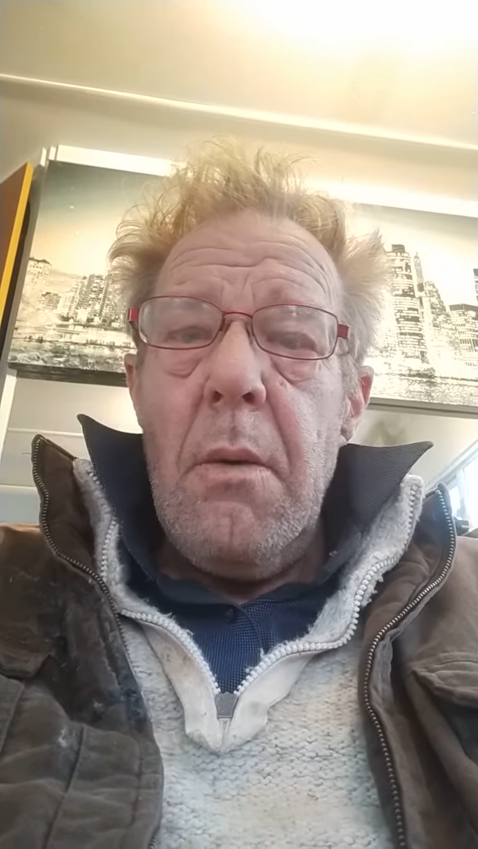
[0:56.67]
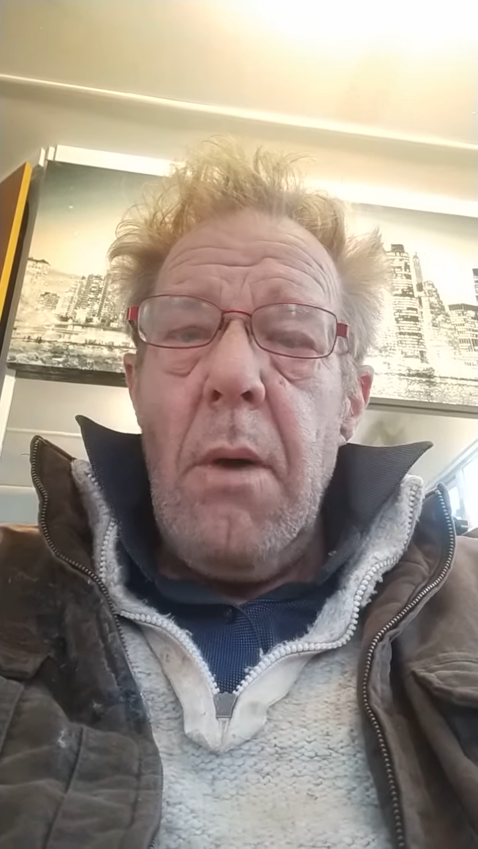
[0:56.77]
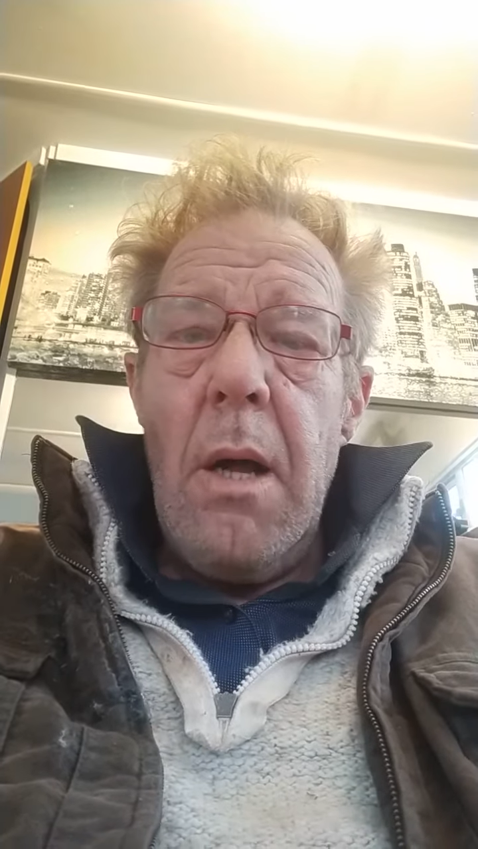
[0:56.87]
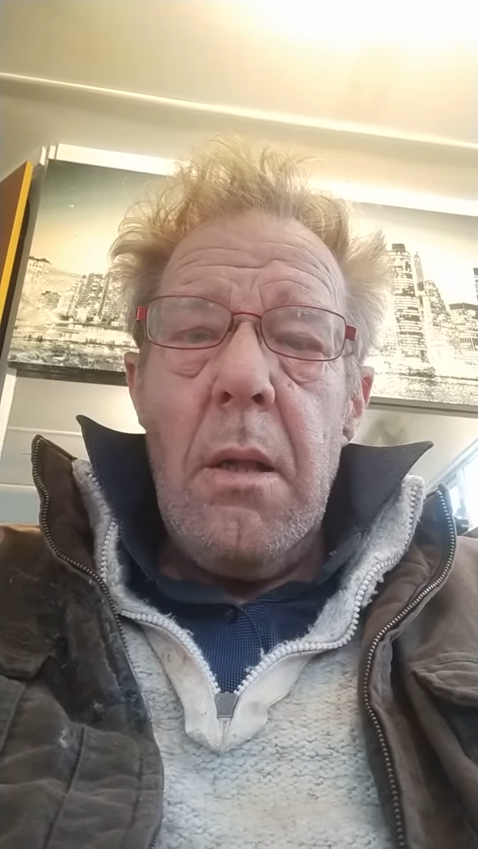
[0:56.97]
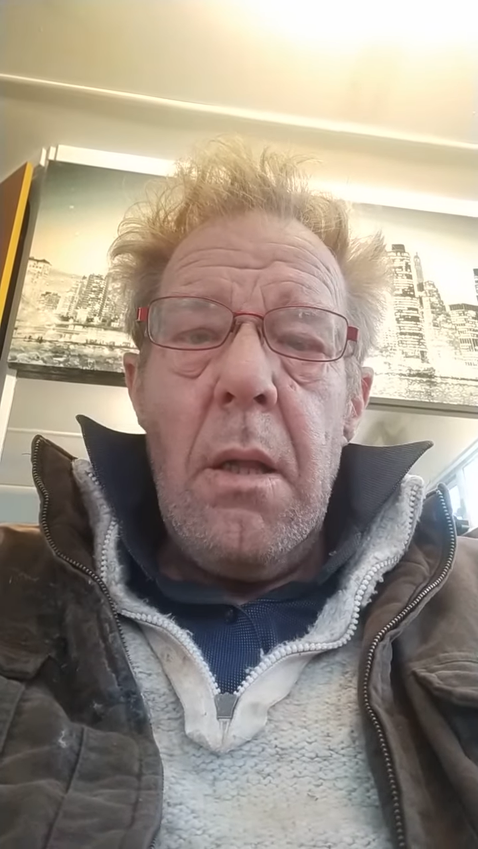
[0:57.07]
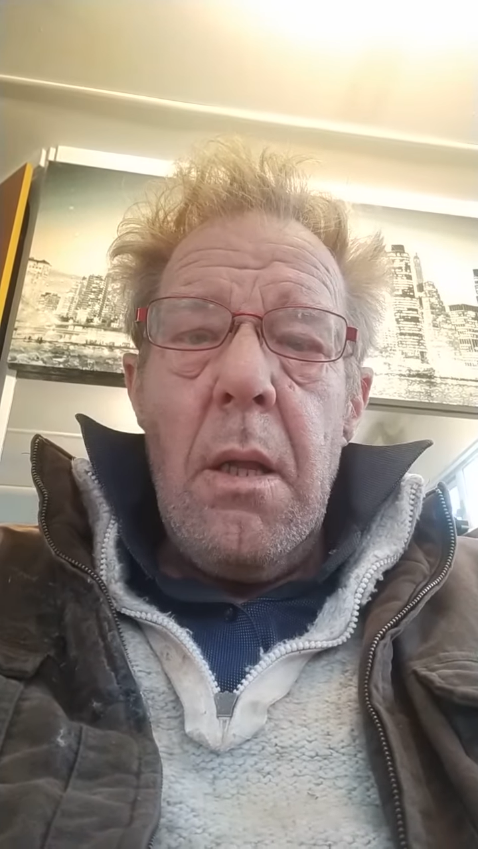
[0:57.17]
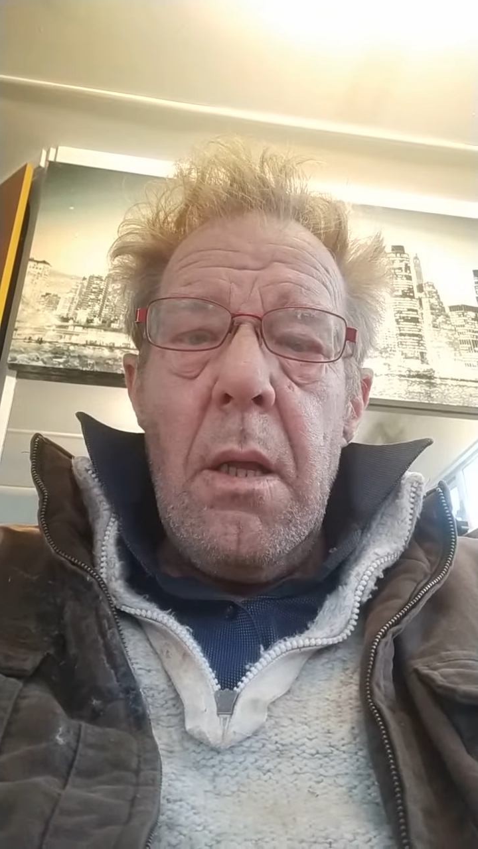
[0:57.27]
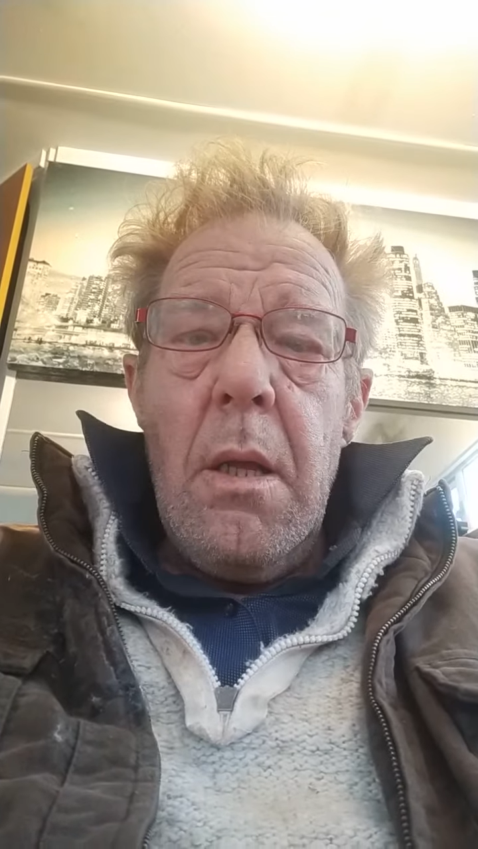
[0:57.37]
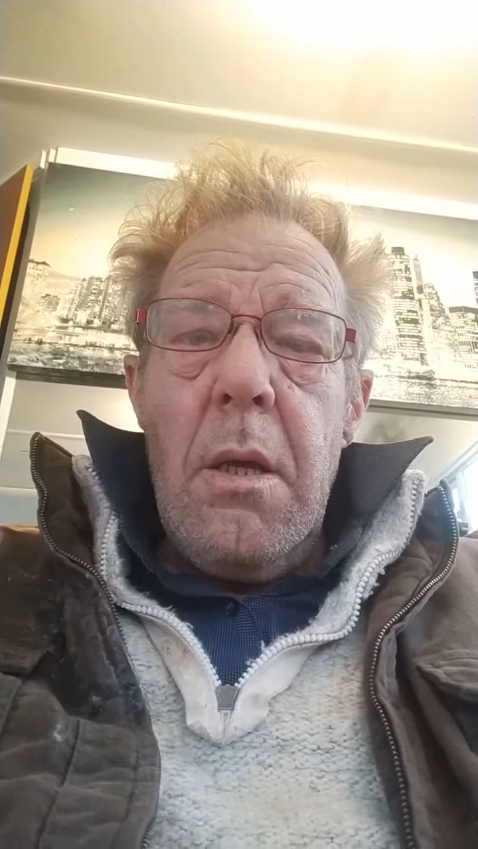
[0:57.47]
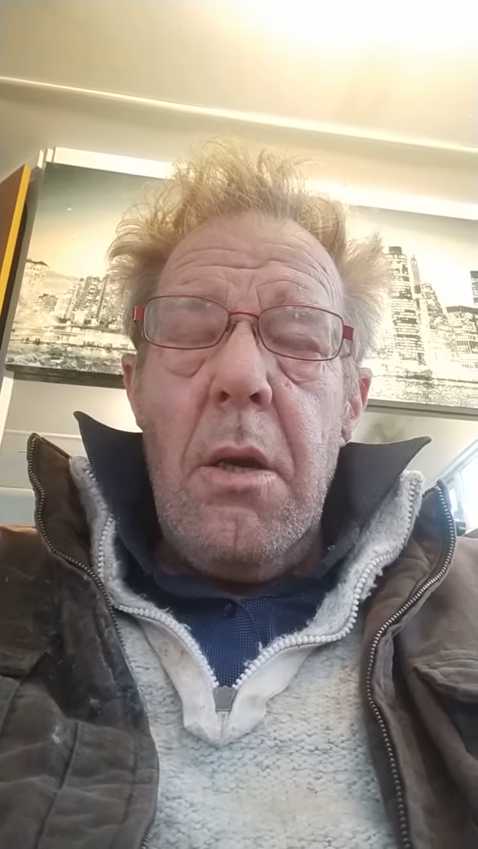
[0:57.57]
Well,
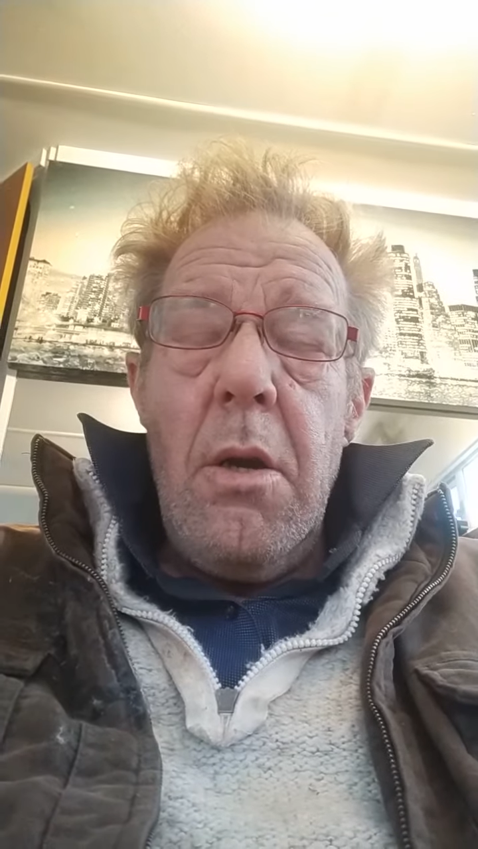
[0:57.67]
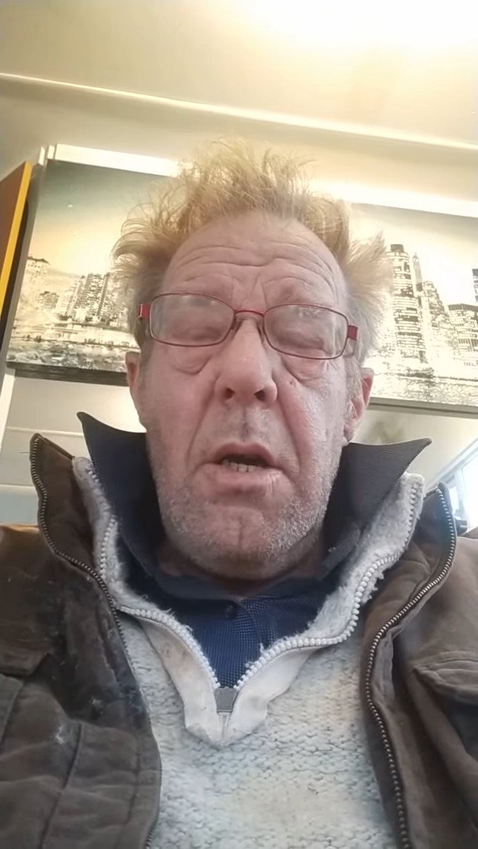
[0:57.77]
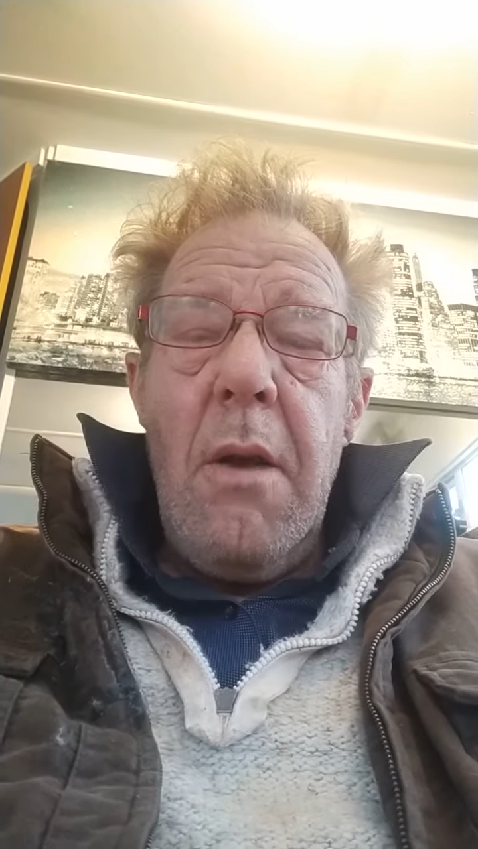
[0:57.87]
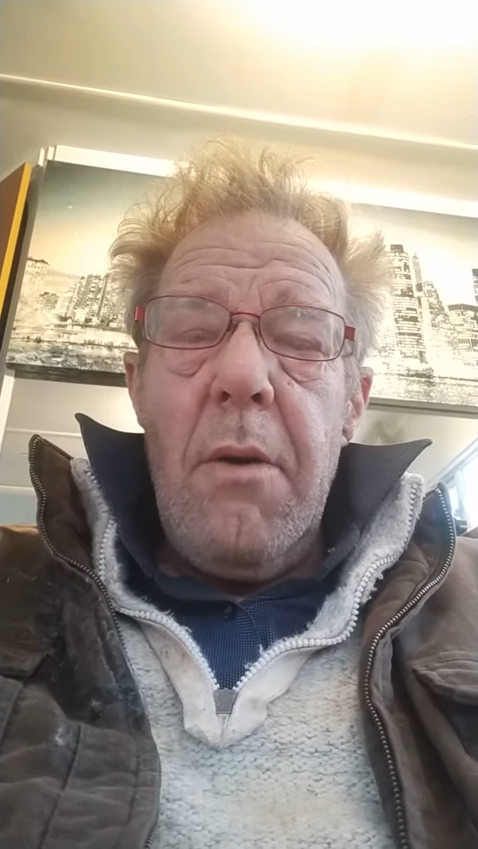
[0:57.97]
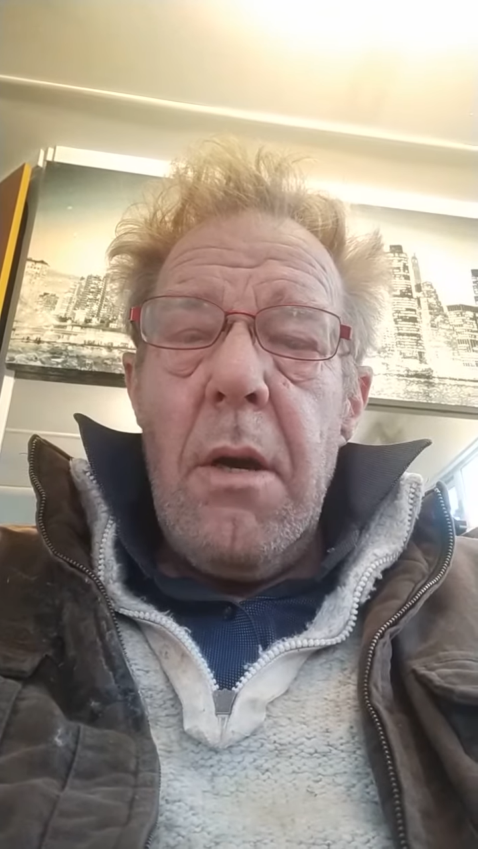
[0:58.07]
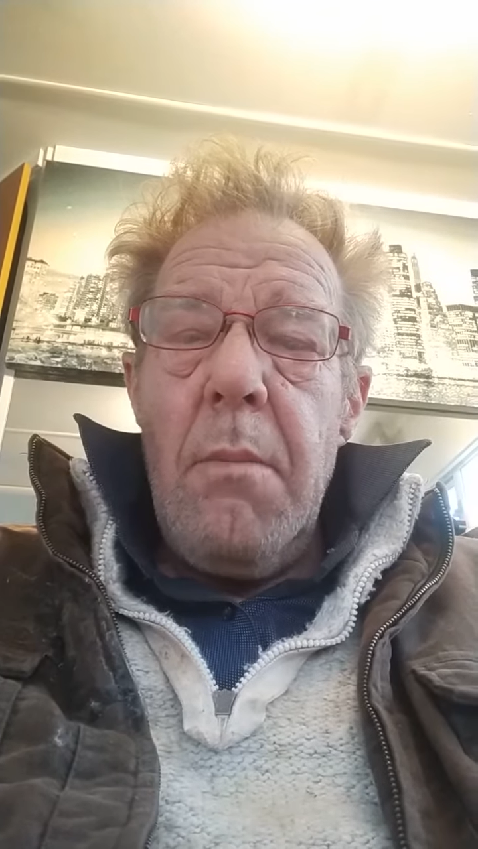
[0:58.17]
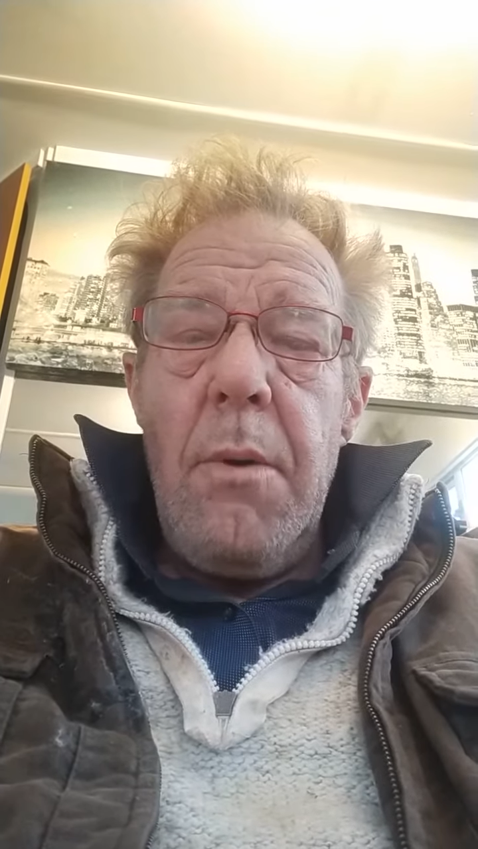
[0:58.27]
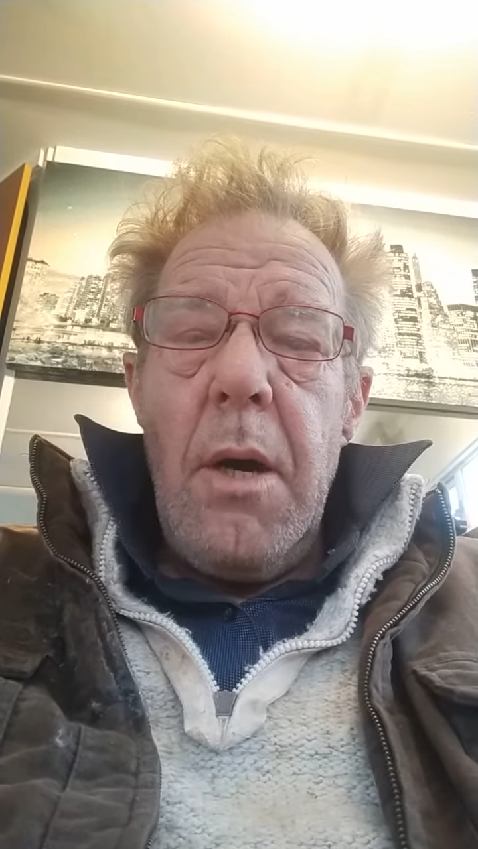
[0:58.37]
you're never going to put